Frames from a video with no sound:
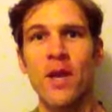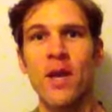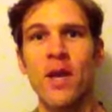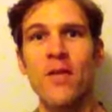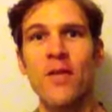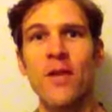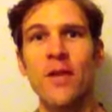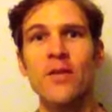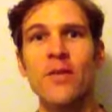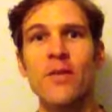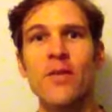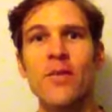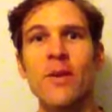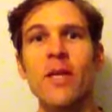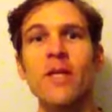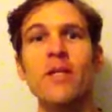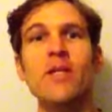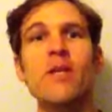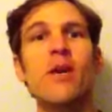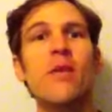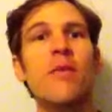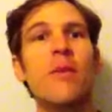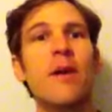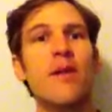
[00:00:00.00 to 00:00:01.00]
Thanks very
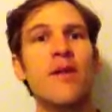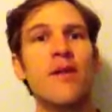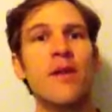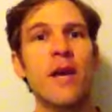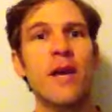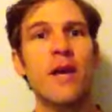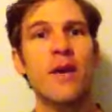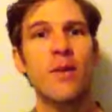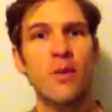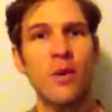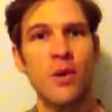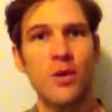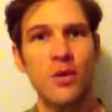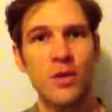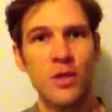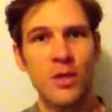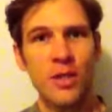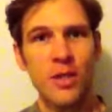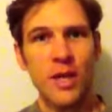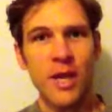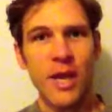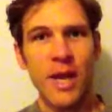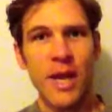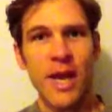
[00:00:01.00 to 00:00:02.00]
much. I'm Matthew
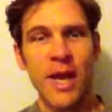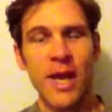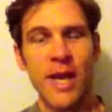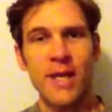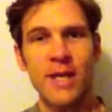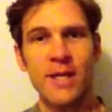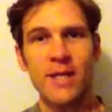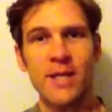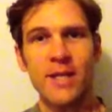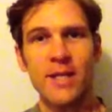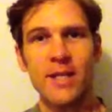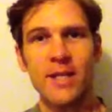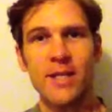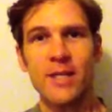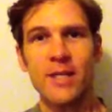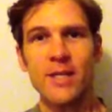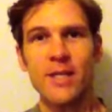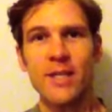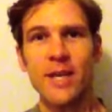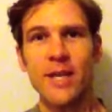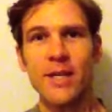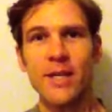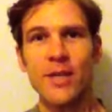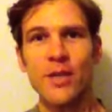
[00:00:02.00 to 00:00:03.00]
Cutler-Welsh, and
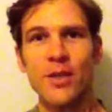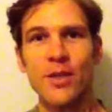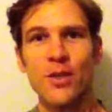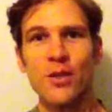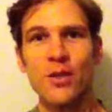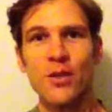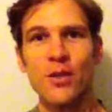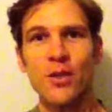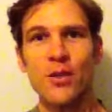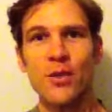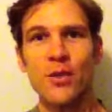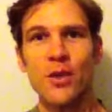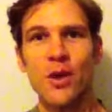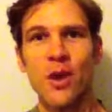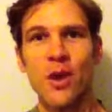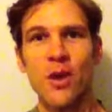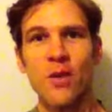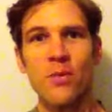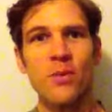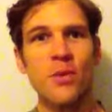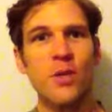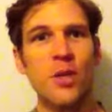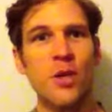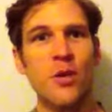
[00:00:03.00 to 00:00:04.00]
stay tuned to
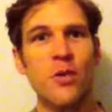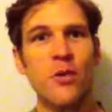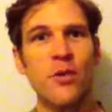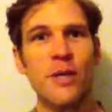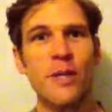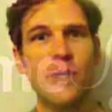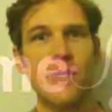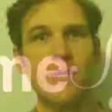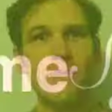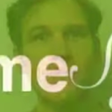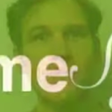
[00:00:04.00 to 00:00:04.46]
Homestyle Green.